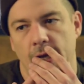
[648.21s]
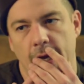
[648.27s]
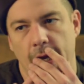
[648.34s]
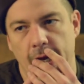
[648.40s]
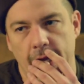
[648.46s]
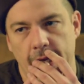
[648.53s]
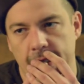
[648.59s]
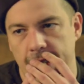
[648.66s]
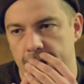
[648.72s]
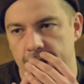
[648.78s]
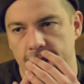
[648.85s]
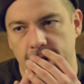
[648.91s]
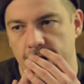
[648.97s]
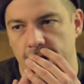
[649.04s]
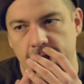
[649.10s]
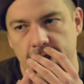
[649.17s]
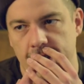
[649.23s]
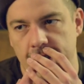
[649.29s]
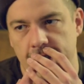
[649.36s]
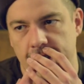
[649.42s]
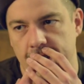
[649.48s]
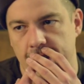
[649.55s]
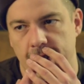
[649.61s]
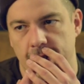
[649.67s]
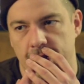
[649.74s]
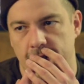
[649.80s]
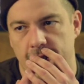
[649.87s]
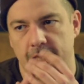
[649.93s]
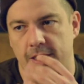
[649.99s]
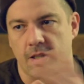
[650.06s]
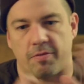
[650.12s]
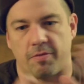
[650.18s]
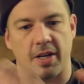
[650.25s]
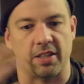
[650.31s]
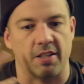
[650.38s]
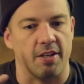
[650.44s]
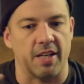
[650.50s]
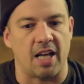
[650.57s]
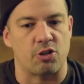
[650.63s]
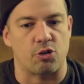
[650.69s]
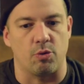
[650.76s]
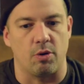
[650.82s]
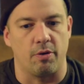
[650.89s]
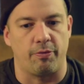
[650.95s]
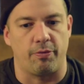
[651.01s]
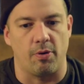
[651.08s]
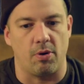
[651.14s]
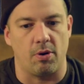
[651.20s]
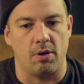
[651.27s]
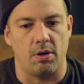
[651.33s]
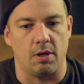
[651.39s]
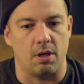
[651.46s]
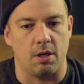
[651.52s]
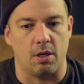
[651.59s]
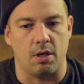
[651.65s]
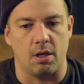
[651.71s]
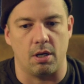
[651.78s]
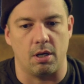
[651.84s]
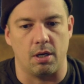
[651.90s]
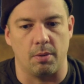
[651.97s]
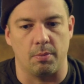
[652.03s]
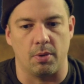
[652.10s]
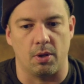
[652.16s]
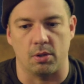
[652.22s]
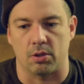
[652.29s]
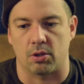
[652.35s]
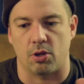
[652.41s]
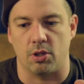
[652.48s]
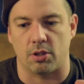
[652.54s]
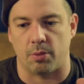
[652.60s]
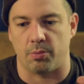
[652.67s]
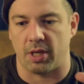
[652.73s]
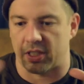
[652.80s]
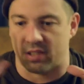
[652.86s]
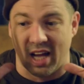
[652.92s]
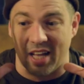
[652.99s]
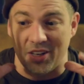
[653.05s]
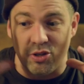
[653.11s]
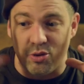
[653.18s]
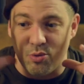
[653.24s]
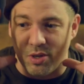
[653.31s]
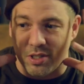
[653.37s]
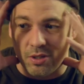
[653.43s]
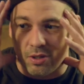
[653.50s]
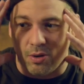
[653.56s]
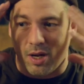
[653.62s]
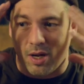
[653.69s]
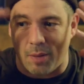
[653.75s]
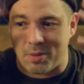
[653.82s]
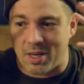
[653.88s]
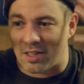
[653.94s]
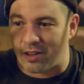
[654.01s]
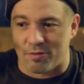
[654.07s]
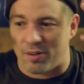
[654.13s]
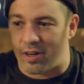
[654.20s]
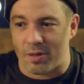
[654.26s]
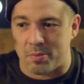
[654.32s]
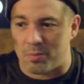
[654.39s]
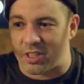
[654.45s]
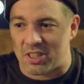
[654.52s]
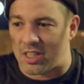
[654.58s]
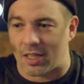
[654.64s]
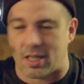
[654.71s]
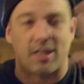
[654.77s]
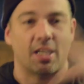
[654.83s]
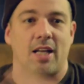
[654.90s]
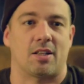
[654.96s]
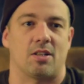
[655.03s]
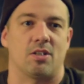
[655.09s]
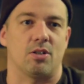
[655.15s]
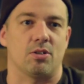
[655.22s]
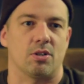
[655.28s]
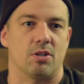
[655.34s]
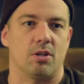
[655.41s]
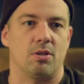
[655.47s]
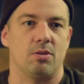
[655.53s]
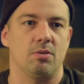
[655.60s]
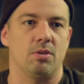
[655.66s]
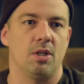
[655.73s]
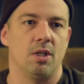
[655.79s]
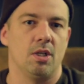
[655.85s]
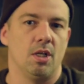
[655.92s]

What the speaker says: And, you know, all these stuff like the Natural 4 on Curtain Records. I knew, you know, I'm like very much like a catalog, you know.